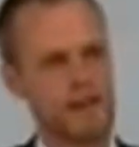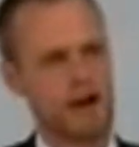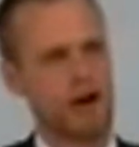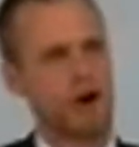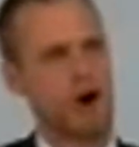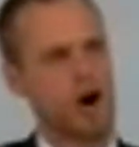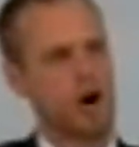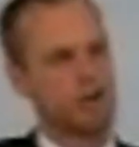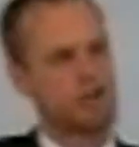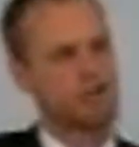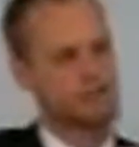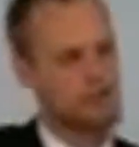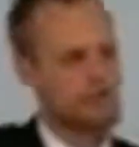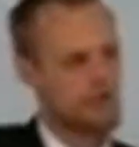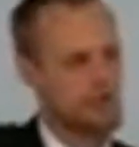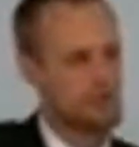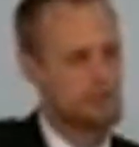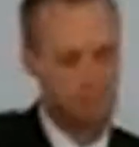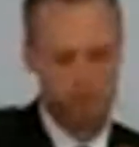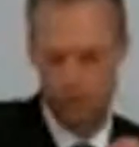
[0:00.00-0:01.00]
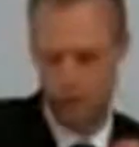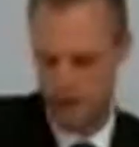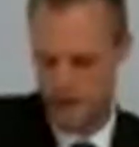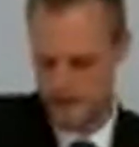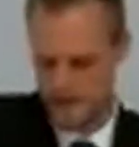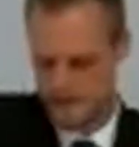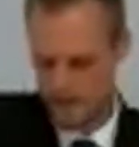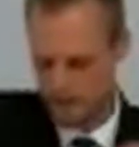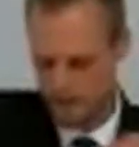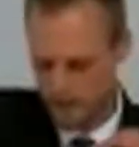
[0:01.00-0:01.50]
There are two
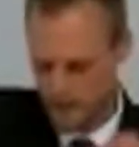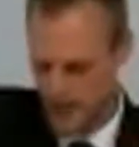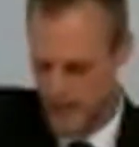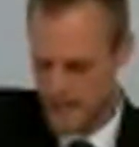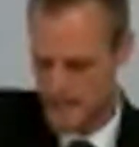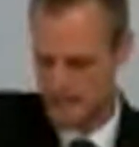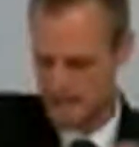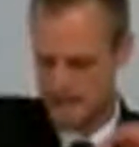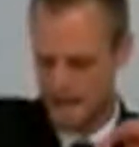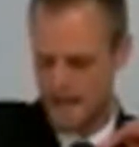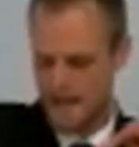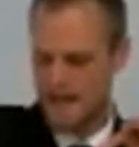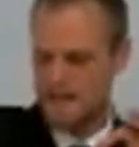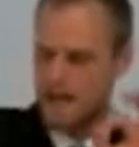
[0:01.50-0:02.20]
points of light